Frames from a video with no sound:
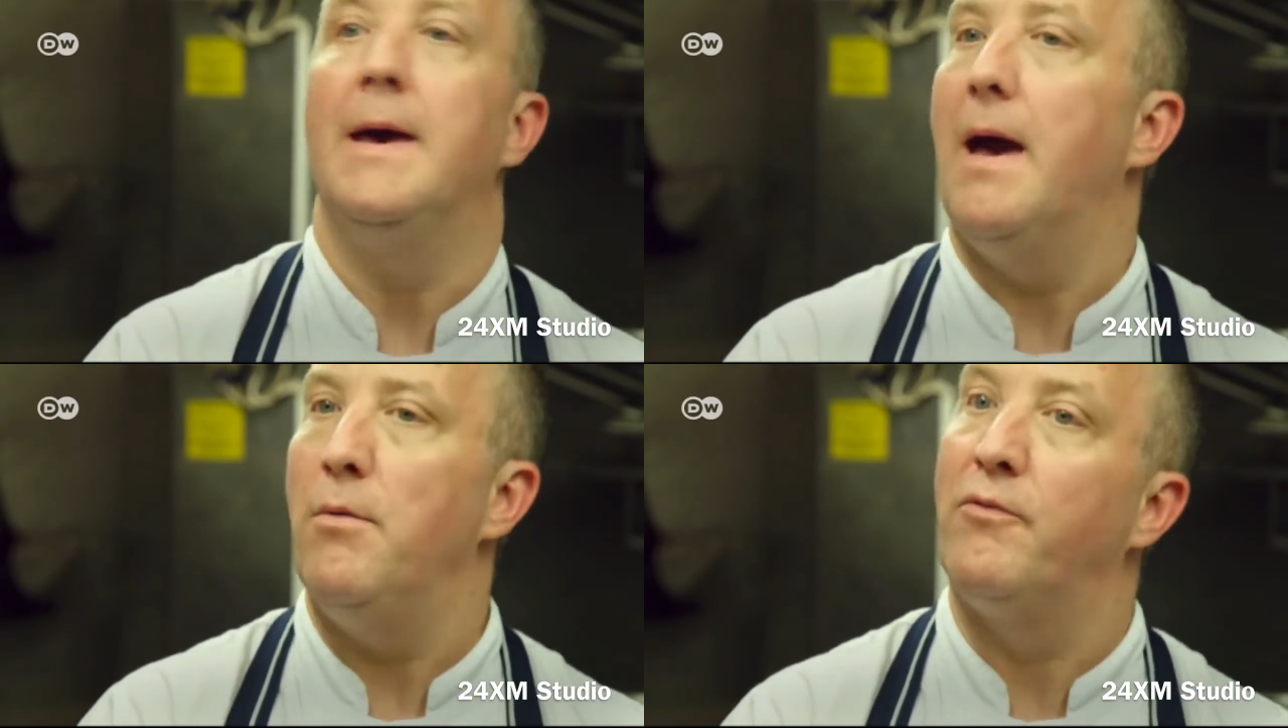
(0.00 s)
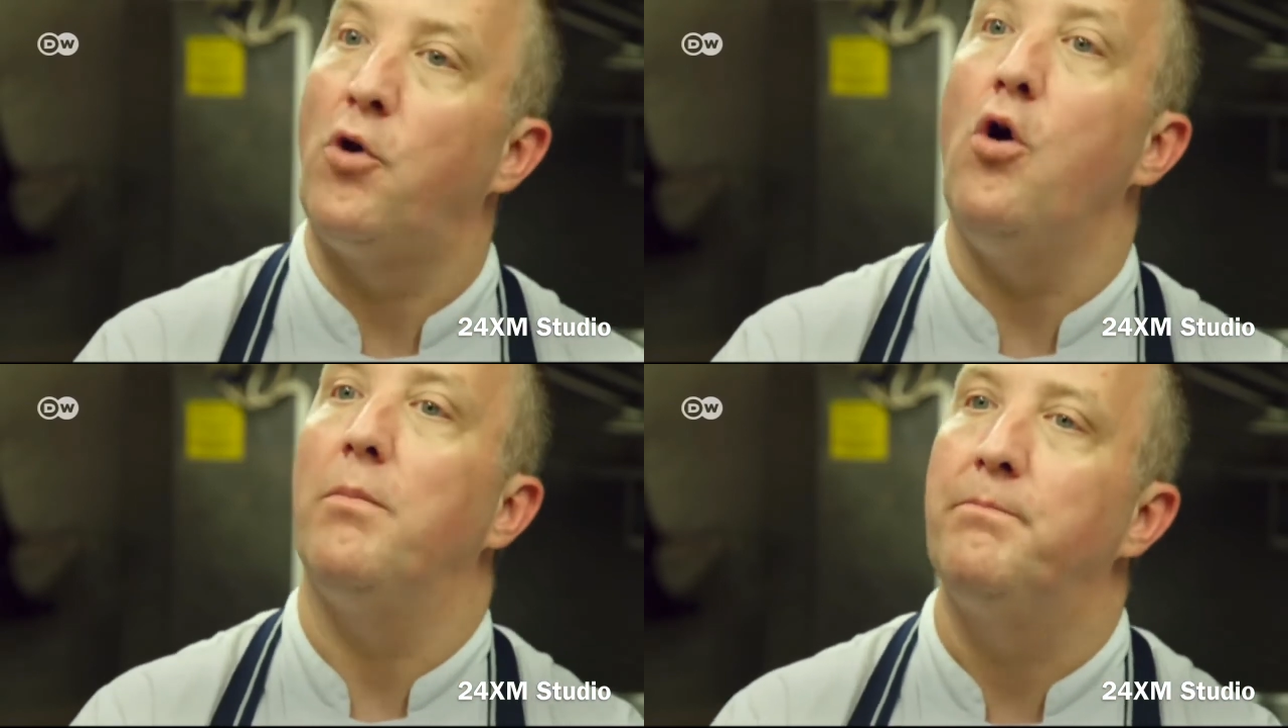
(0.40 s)
And we've
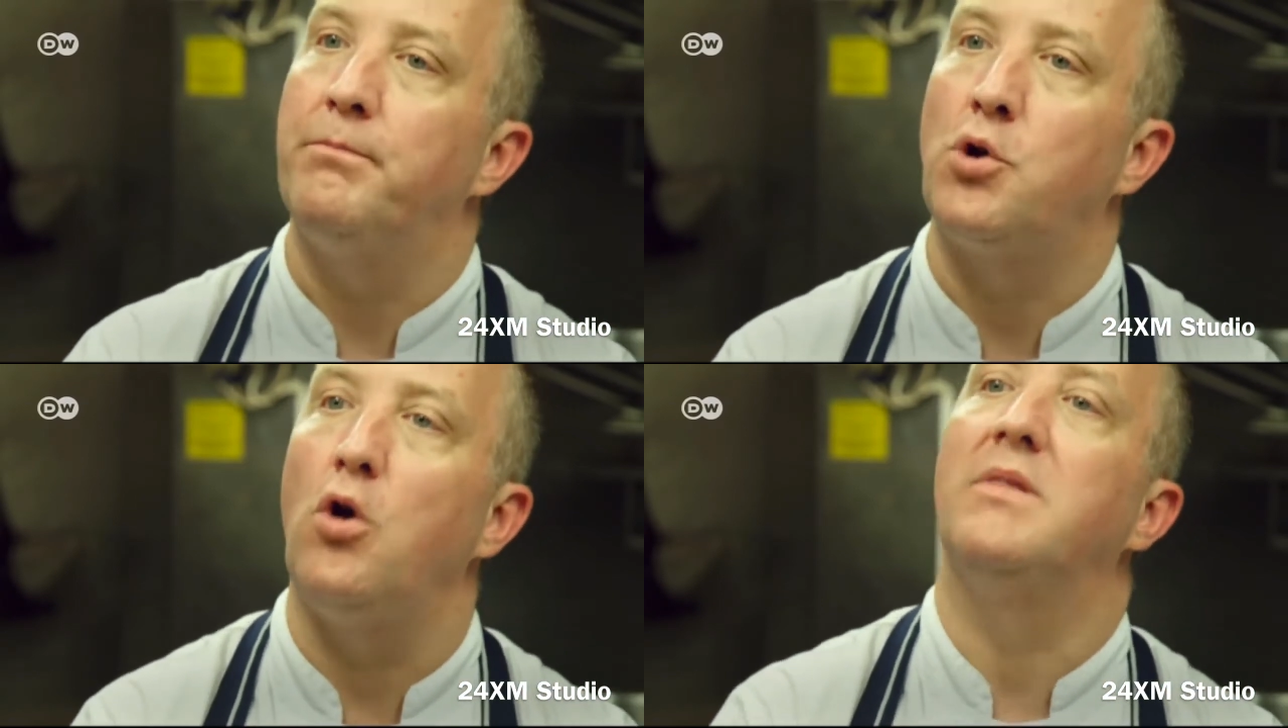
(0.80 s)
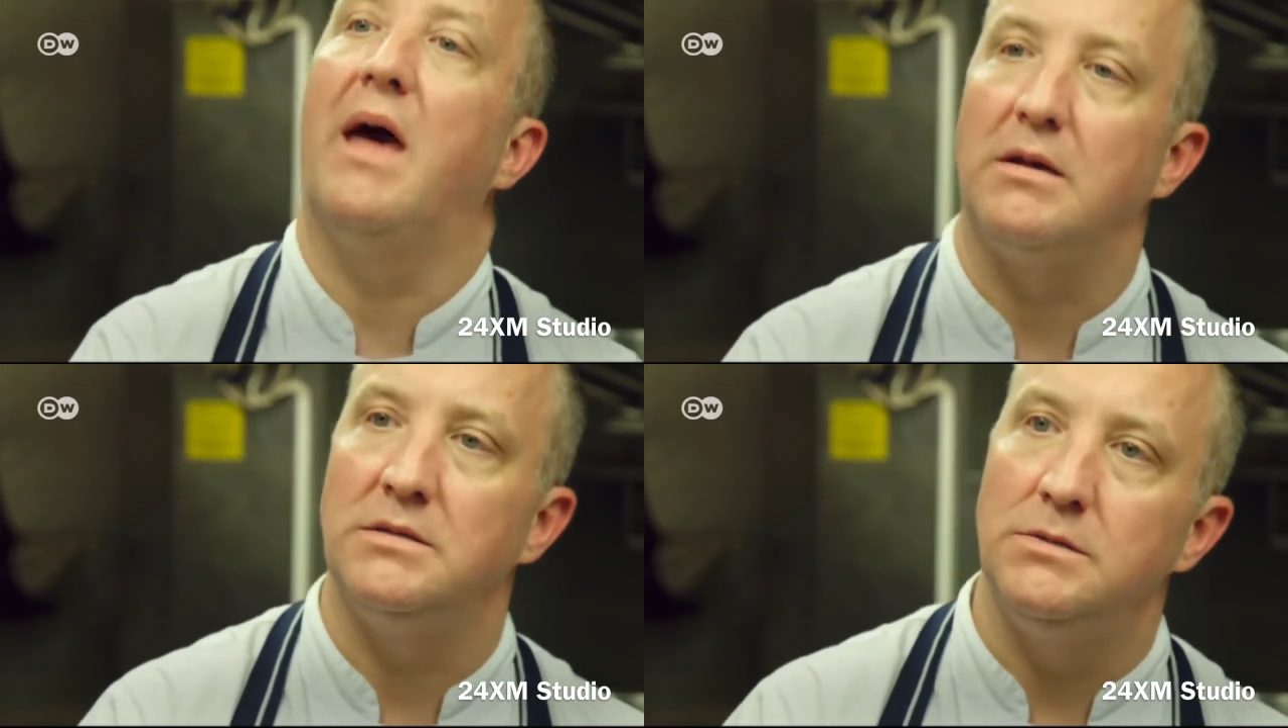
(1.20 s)
got
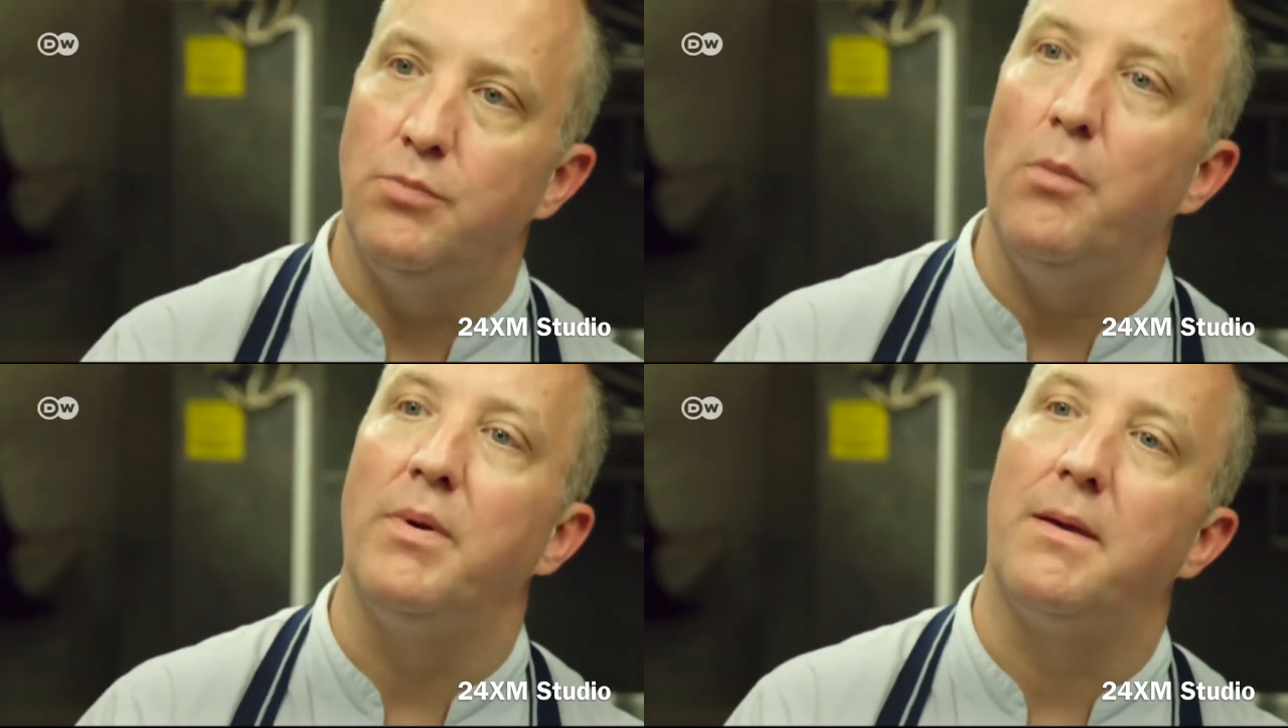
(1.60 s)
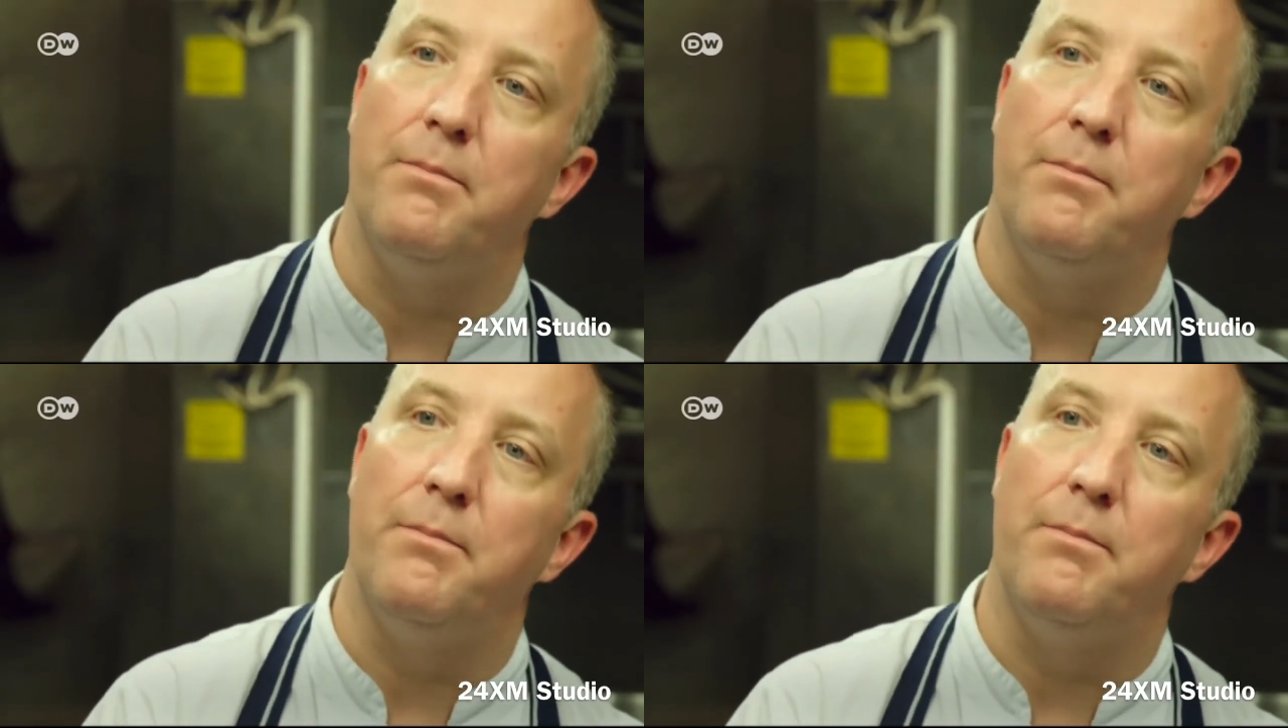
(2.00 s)
contacts where we can